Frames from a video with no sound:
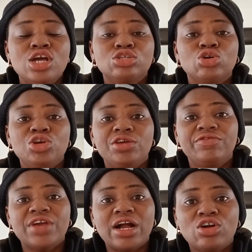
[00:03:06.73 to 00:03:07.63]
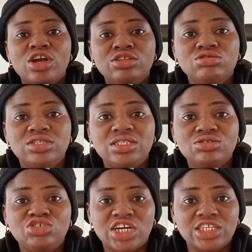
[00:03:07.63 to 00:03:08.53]
So if you are going to
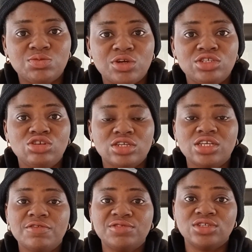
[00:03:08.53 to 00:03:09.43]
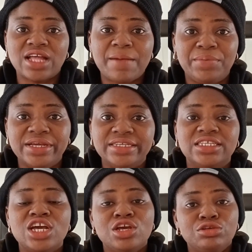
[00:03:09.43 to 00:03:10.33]
still transport yourself to that place,